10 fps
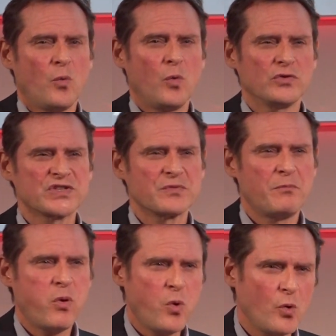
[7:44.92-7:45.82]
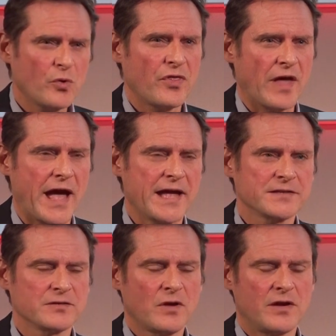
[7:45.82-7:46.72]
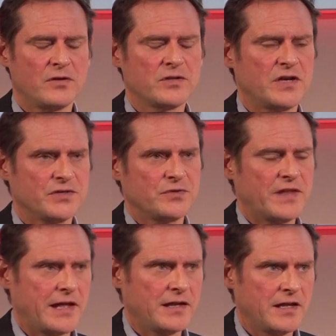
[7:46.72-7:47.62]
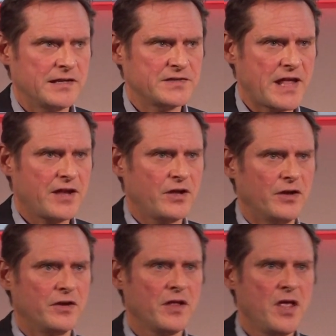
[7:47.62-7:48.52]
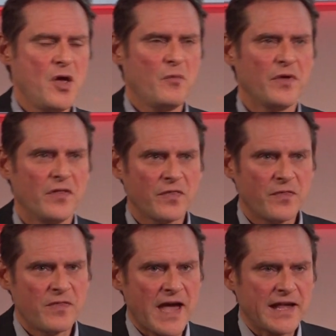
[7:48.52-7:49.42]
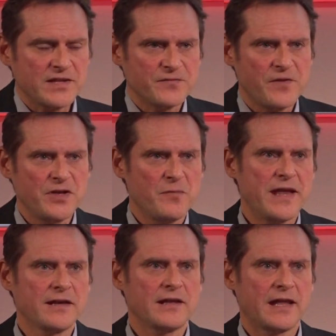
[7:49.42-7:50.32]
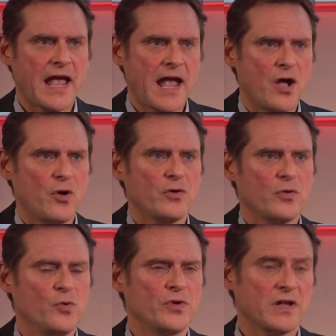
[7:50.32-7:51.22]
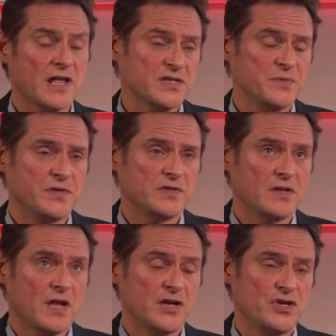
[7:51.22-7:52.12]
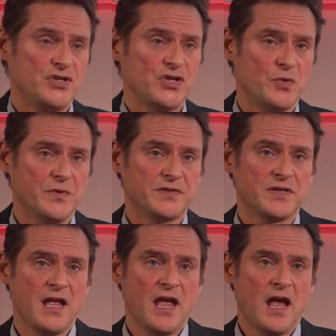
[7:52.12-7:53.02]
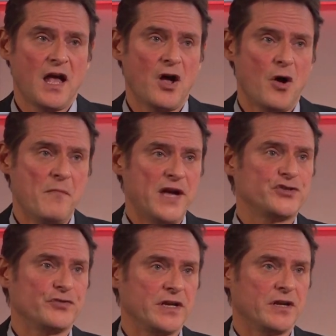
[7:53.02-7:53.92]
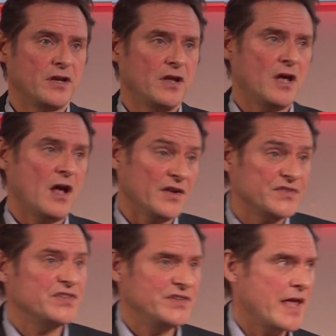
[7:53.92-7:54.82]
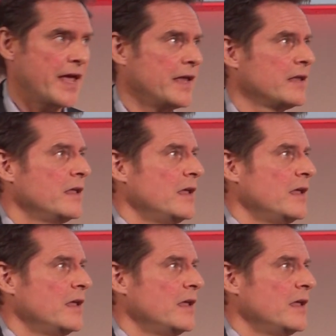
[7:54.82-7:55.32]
will support that, and I'll touch on that in a second, but that is fundamentally how customers and consumers are measuring us today.